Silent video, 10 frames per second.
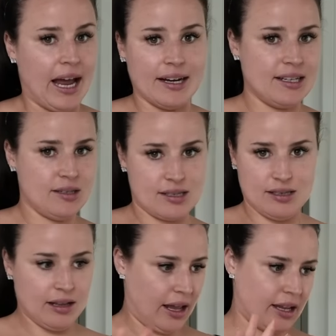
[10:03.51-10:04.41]
and it's
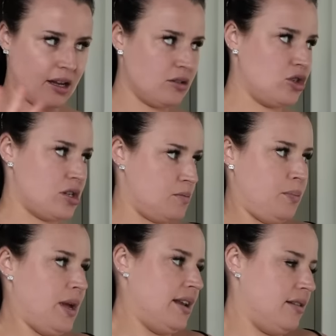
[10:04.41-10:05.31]
like just
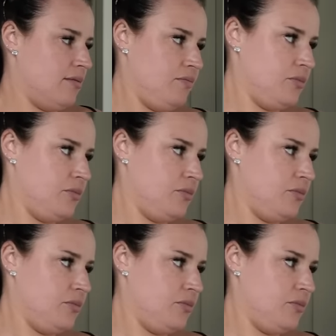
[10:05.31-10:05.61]
been